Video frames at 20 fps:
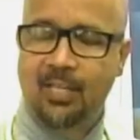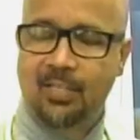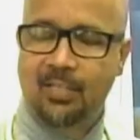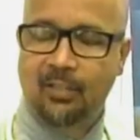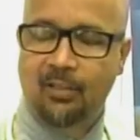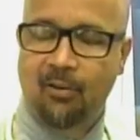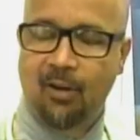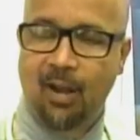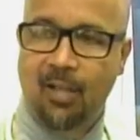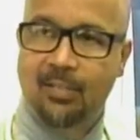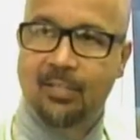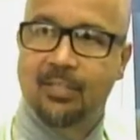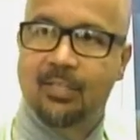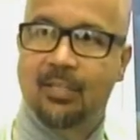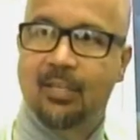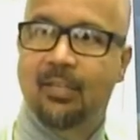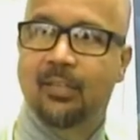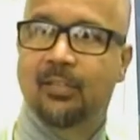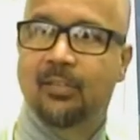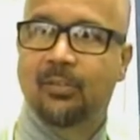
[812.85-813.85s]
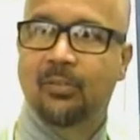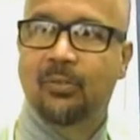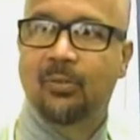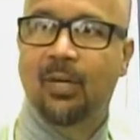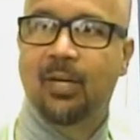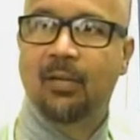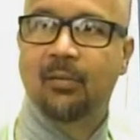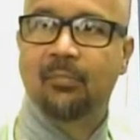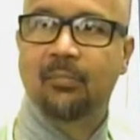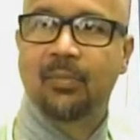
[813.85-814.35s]
a grandson who
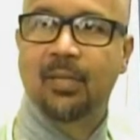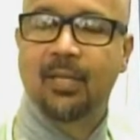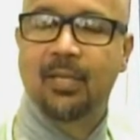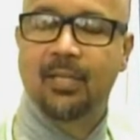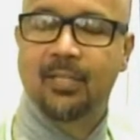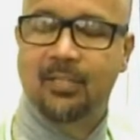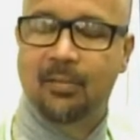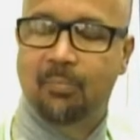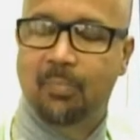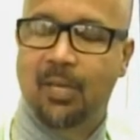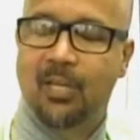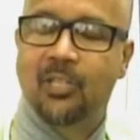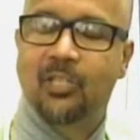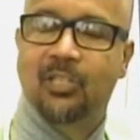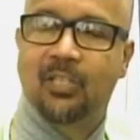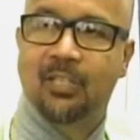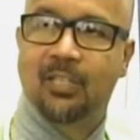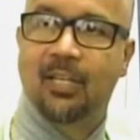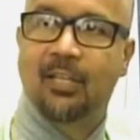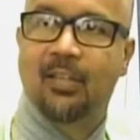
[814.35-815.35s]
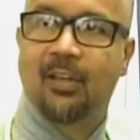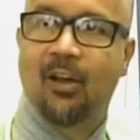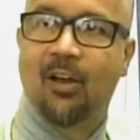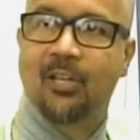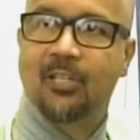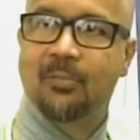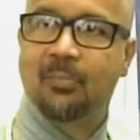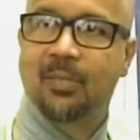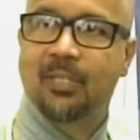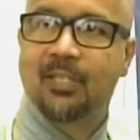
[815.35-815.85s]
is a patient at the
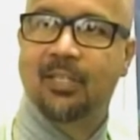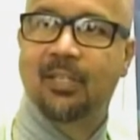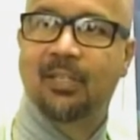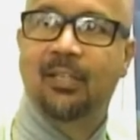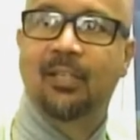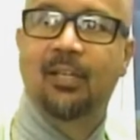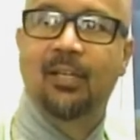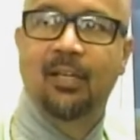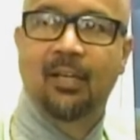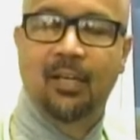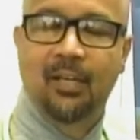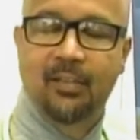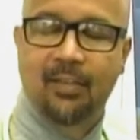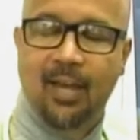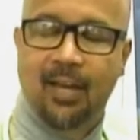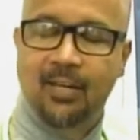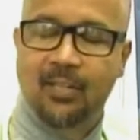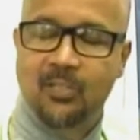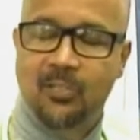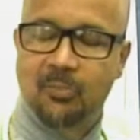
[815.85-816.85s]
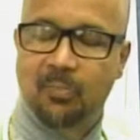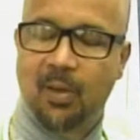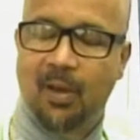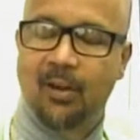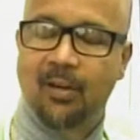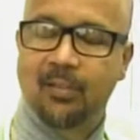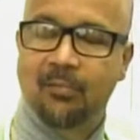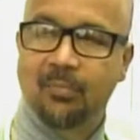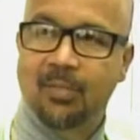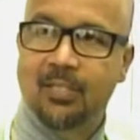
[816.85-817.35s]
hospital, and that
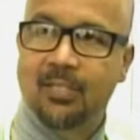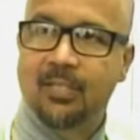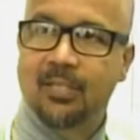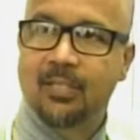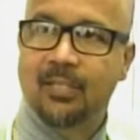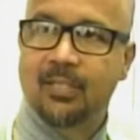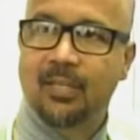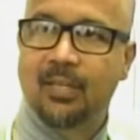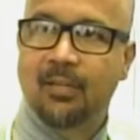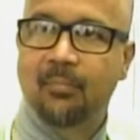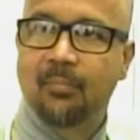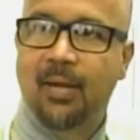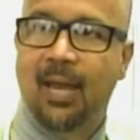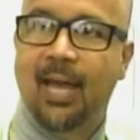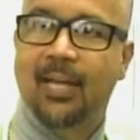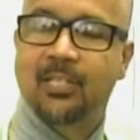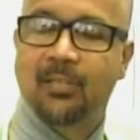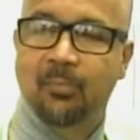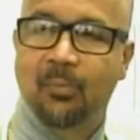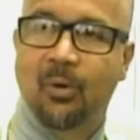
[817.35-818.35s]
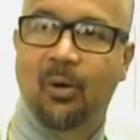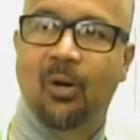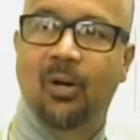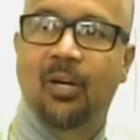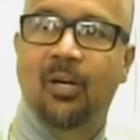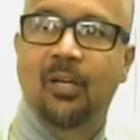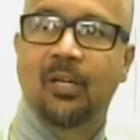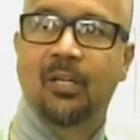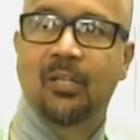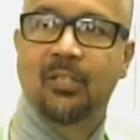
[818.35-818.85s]
inspired Mrs. Latimore
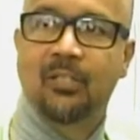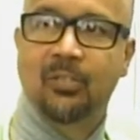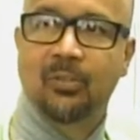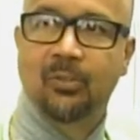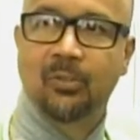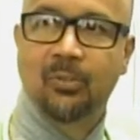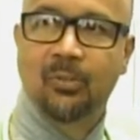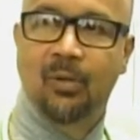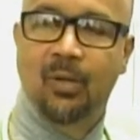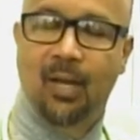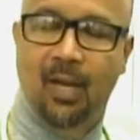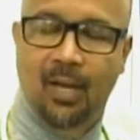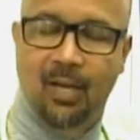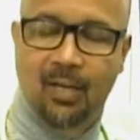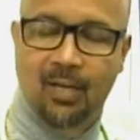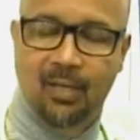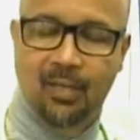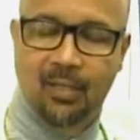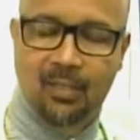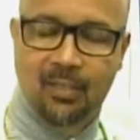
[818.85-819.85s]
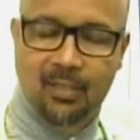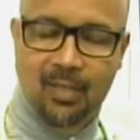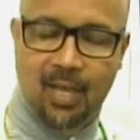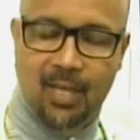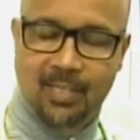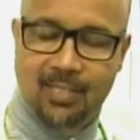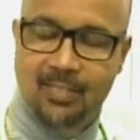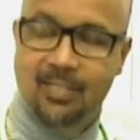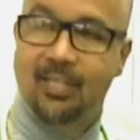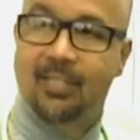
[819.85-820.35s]
to
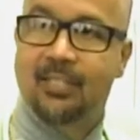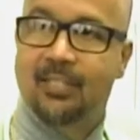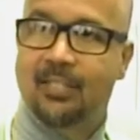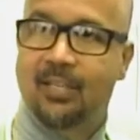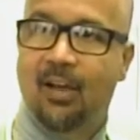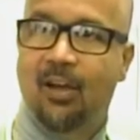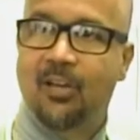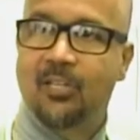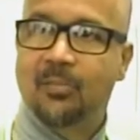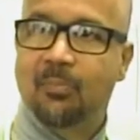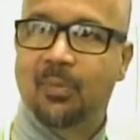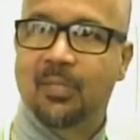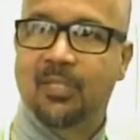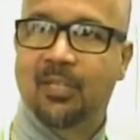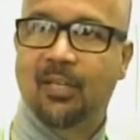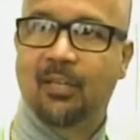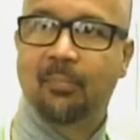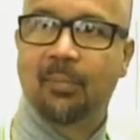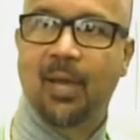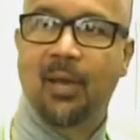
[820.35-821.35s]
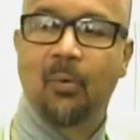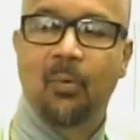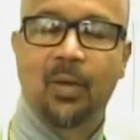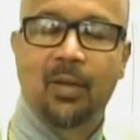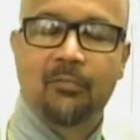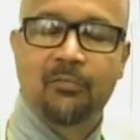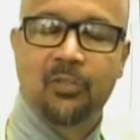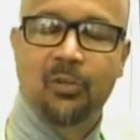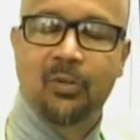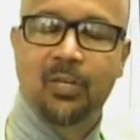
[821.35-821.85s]
assist the hospital by way
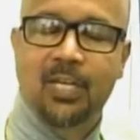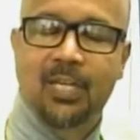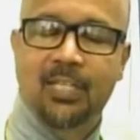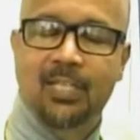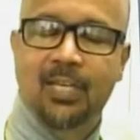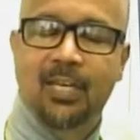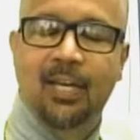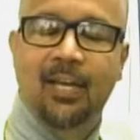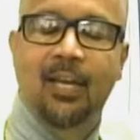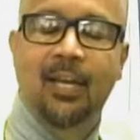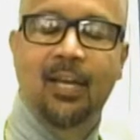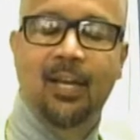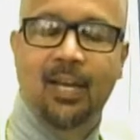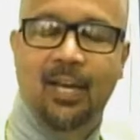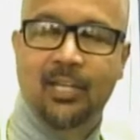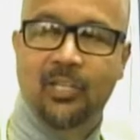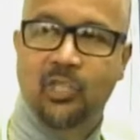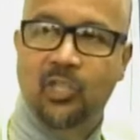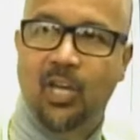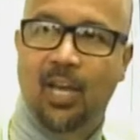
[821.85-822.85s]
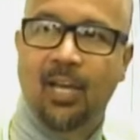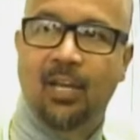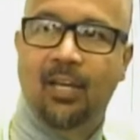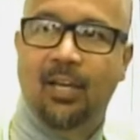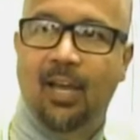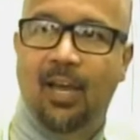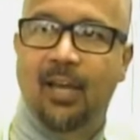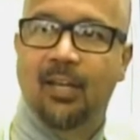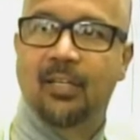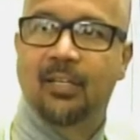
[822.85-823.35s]
of donating a check
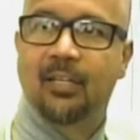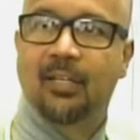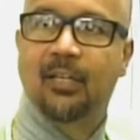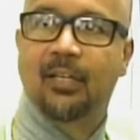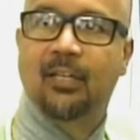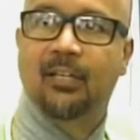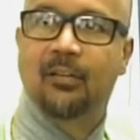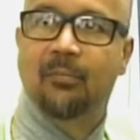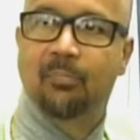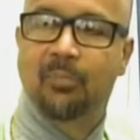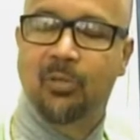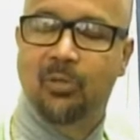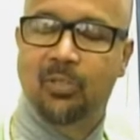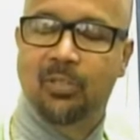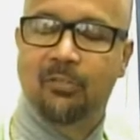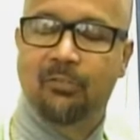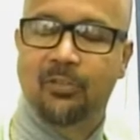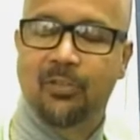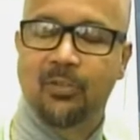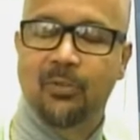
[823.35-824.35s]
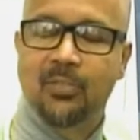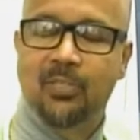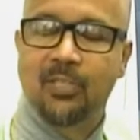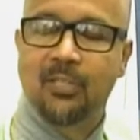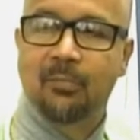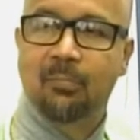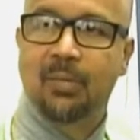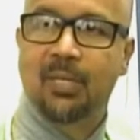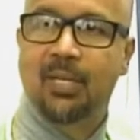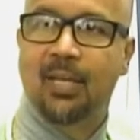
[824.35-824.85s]
and a computer for use in the
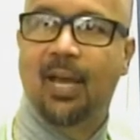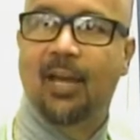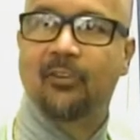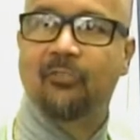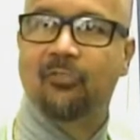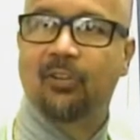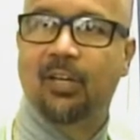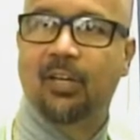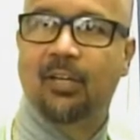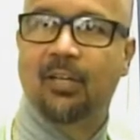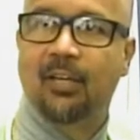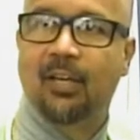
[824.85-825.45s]
pediatric